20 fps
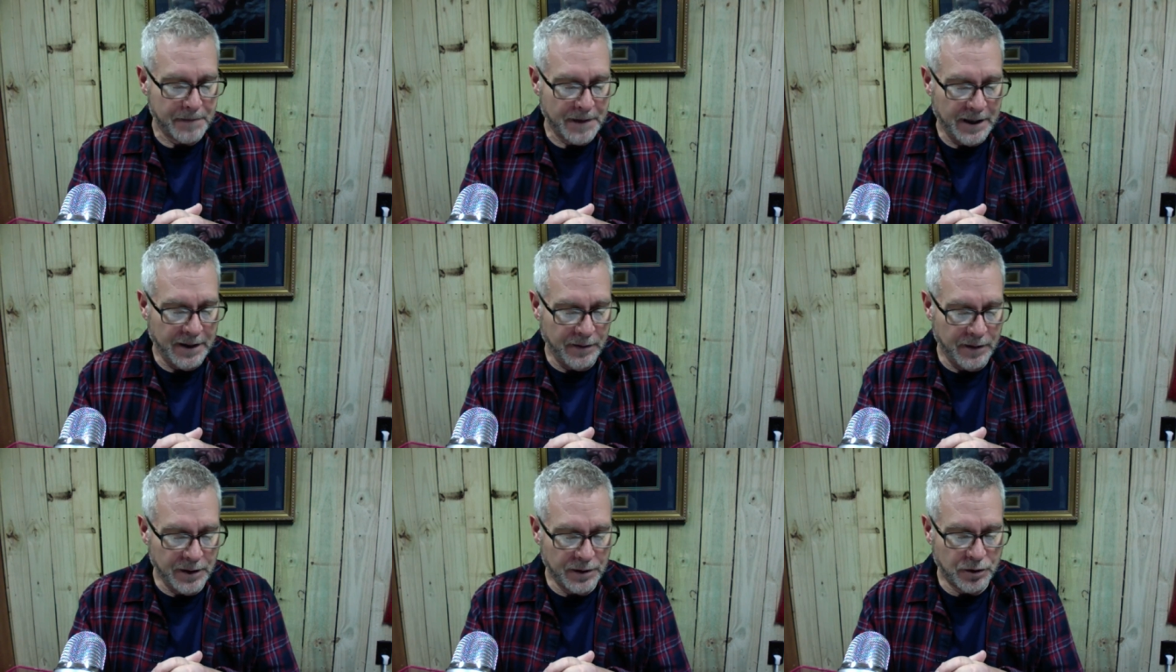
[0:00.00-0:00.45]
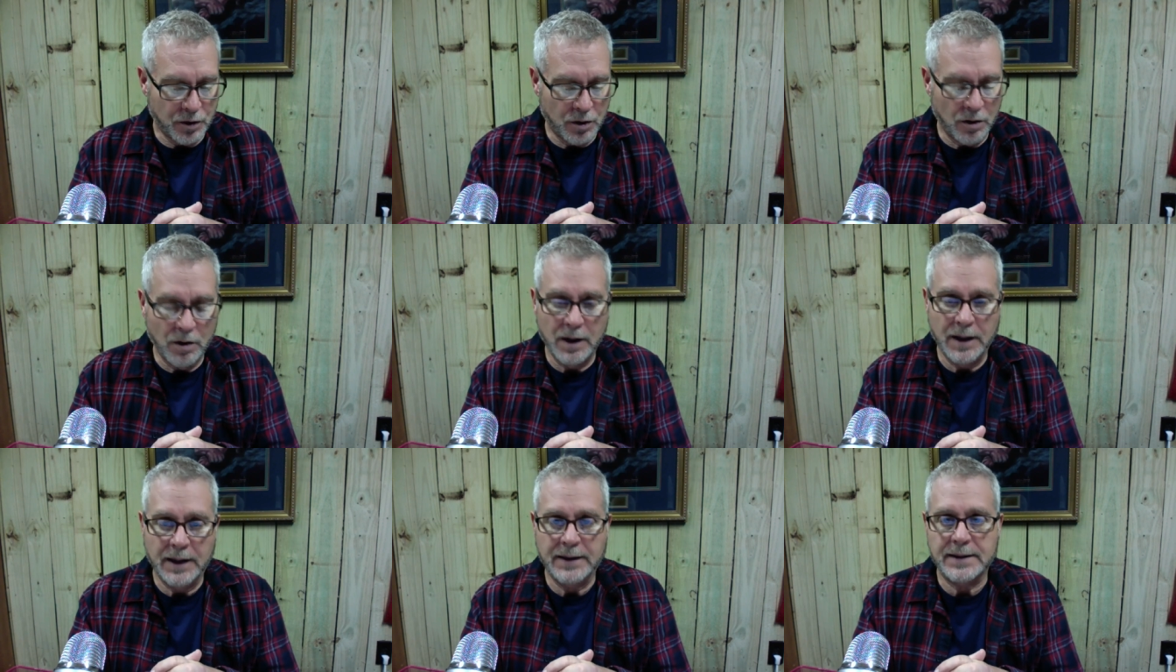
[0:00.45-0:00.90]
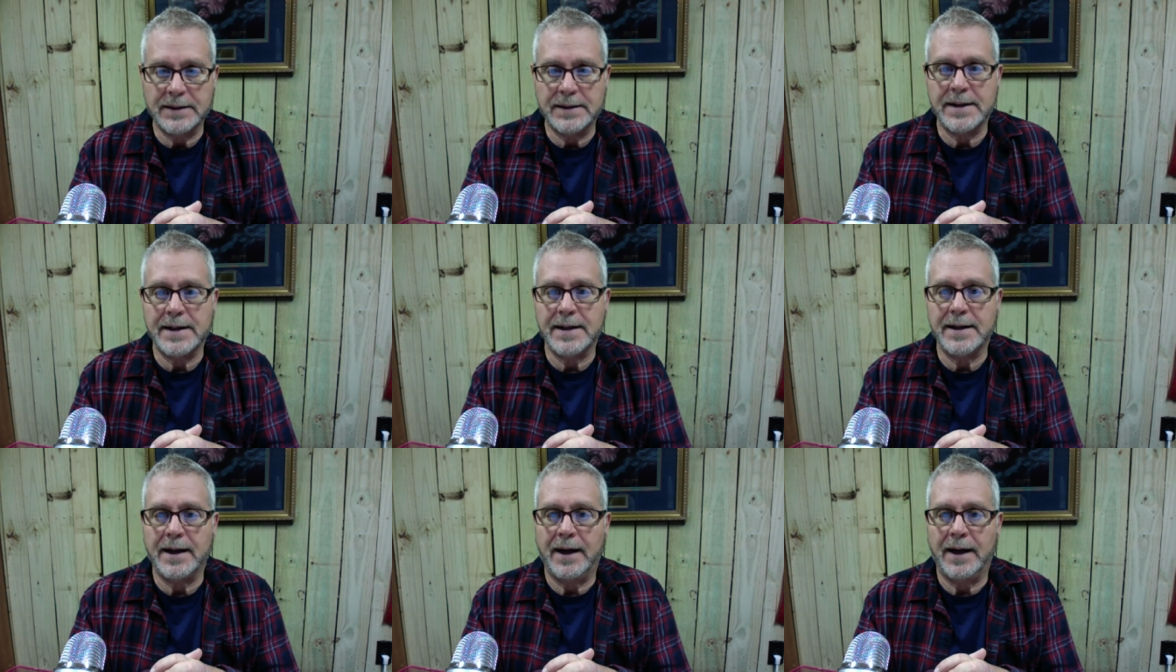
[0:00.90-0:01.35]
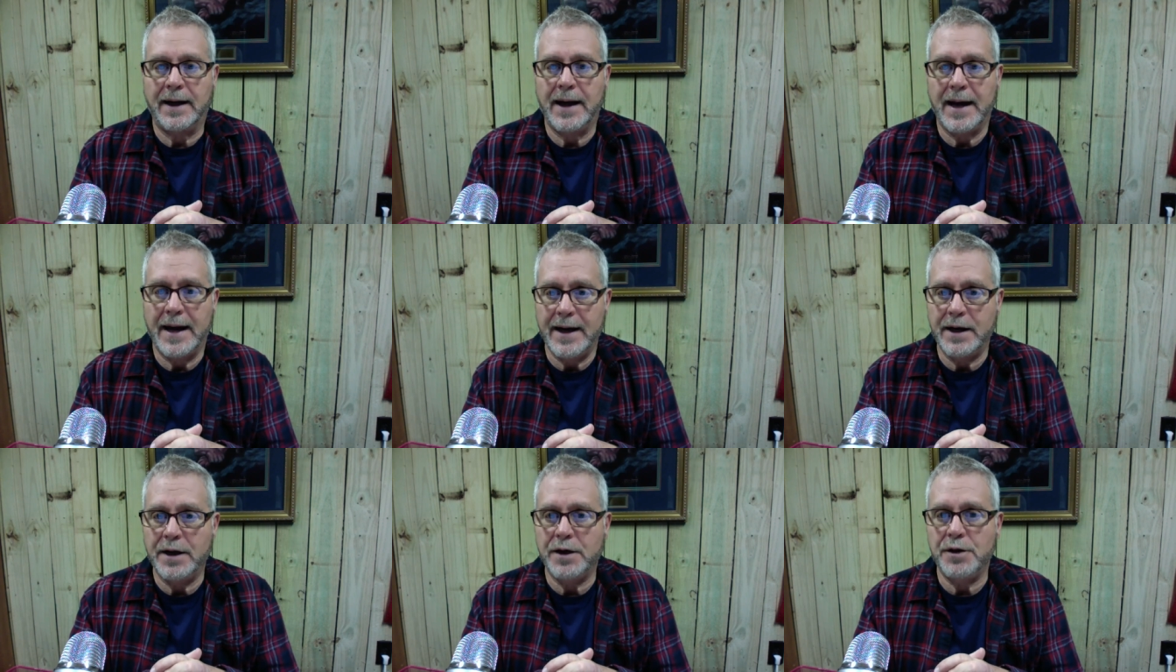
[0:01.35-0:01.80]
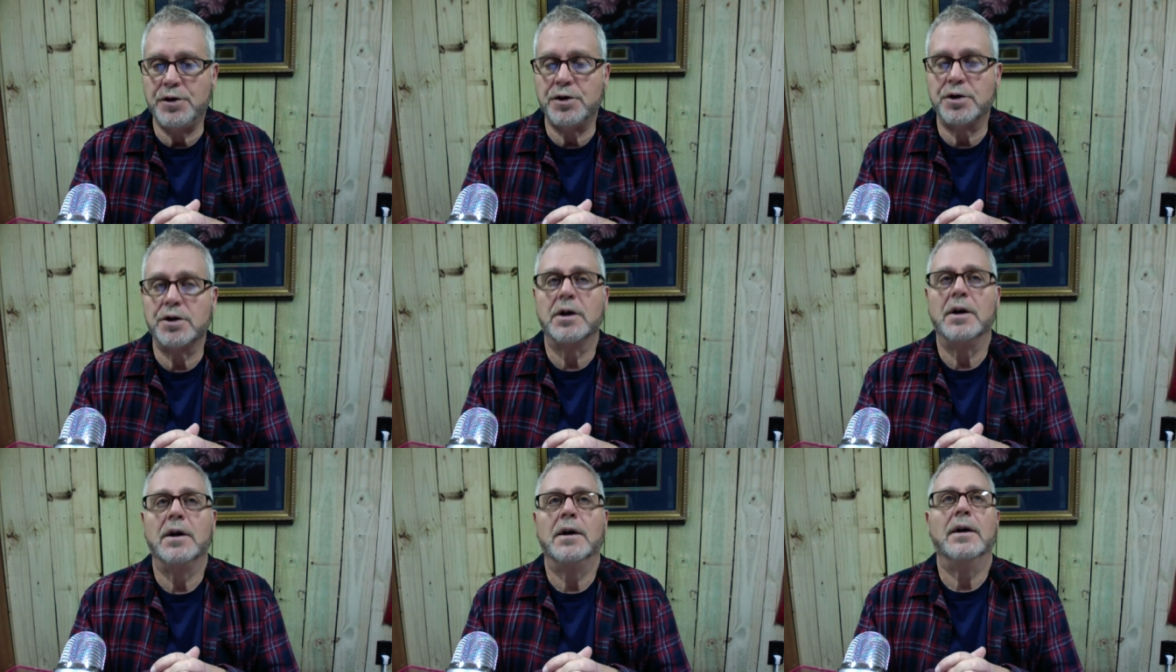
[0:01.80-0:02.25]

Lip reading: in this current age,